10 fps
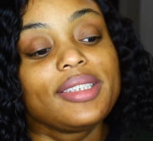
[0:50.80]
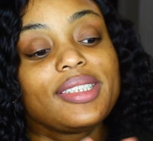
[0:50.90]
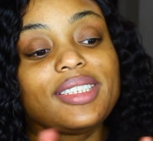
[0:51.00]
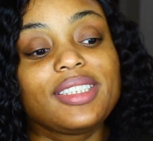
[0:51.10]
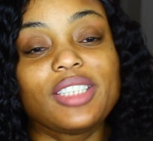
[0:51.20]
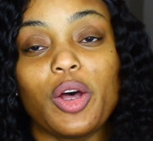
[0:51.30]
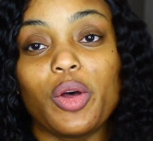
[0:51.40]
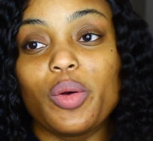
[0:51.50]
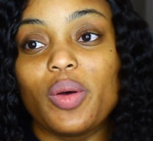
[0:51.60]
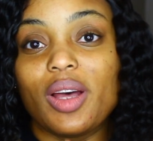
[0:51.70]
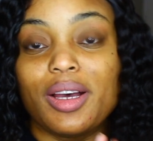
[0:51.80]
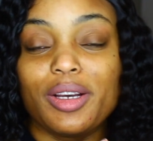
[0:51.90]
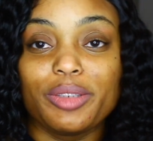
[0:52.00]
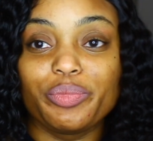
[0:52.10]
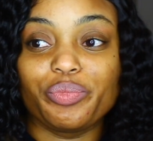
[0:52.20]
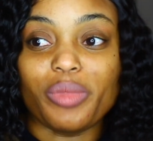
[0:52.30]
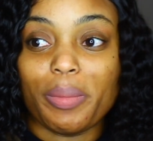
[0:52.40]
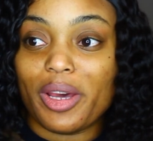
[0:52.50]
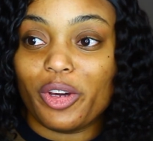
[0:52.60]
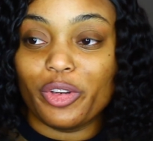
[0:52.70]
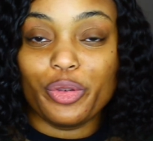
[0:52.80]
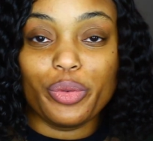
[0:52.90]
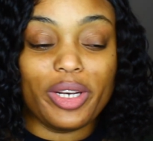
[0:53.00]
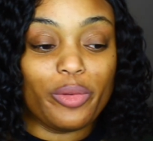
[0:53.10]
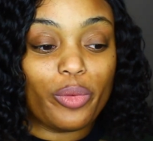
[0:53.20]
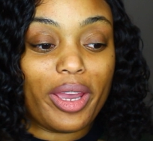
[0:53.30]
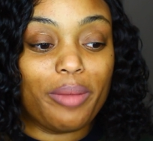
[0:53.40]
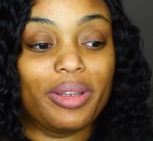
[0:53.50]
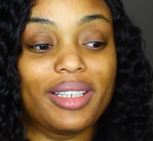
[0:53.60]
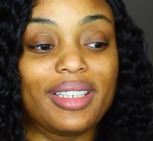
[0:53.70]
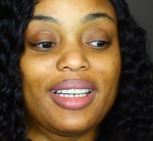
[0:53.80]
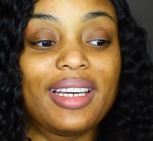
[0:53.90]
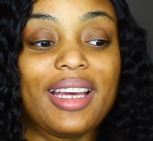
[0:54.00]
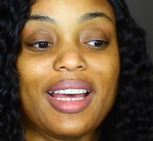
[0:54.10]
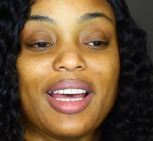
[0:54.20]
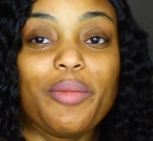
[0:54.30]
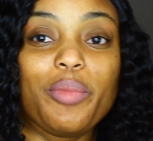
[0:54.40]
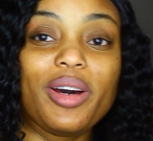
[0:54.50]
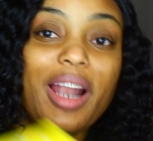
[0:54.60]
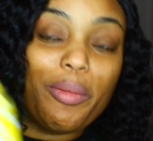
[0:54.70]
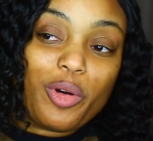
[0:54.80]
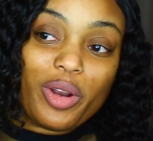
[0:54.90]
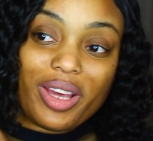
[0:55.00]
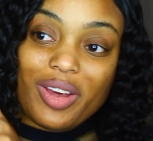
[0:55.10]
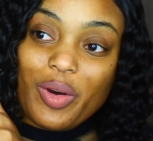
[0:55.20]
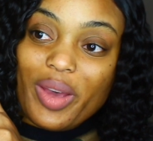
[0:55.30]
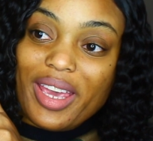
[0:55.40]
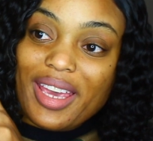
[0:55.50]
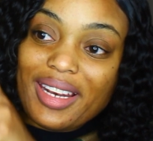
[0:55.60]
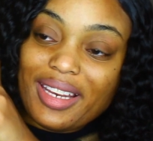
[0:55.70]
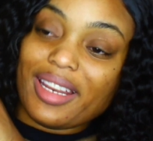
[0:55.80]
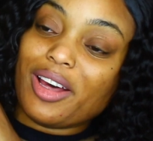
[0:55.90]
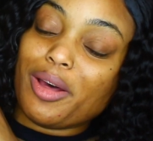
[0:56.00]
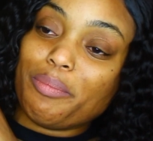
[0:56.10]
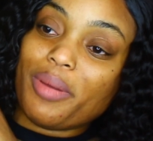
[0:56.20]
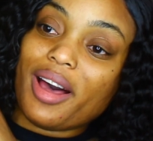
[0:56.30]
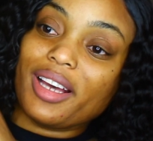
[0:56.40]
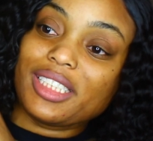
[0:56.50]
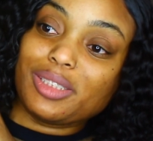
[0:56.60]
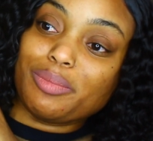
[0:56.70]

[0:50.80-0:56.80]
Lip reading: So I'm not gonna do any rambling, but I'm gonna go ahead and unbox